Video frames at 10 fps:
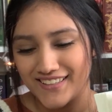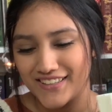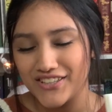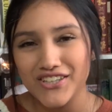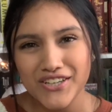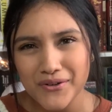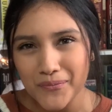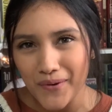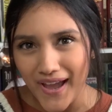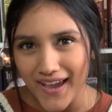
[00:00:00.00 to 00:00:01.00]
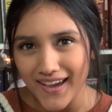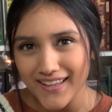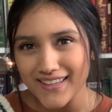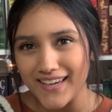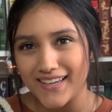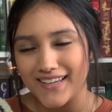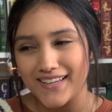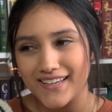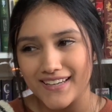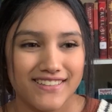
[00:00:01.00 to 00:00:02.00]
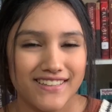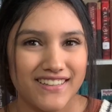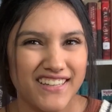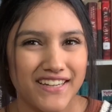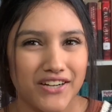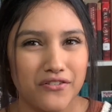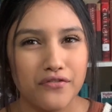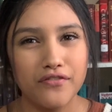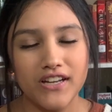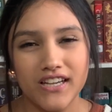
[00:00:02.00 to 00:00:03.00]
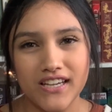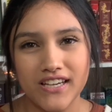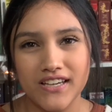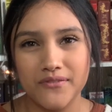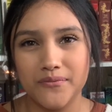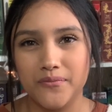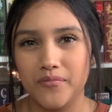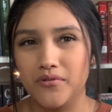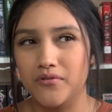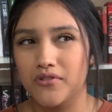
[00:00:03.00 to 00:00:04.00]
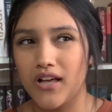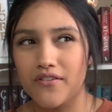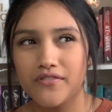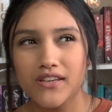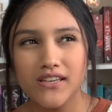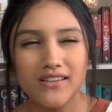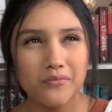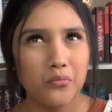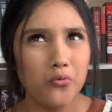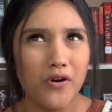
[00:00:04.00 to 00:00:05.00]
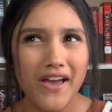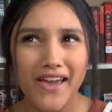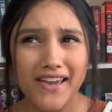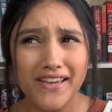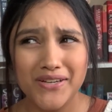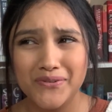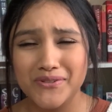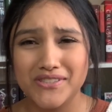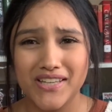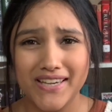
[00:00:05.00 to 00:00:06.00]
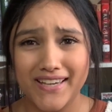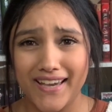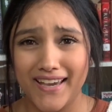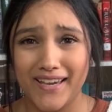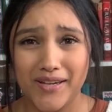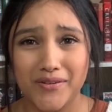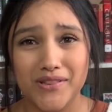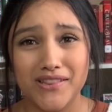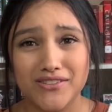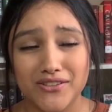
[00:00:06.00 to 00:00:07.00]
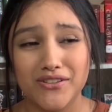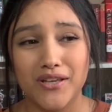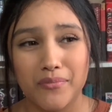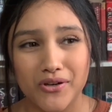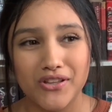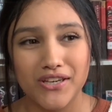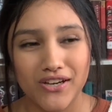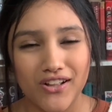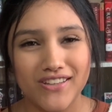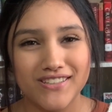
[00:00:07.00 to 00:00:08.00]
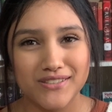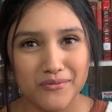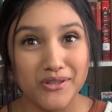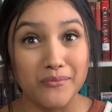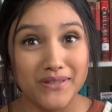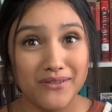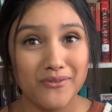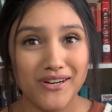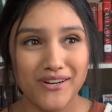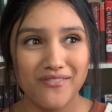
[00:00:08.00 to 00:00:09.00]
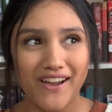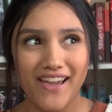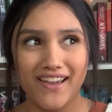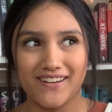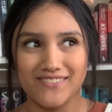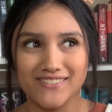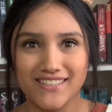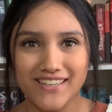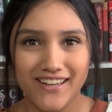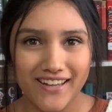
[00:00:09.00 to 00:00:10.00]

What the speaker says: good way, like a funny lovey way. It was like a deliberately calling someone the B word way, and I was like,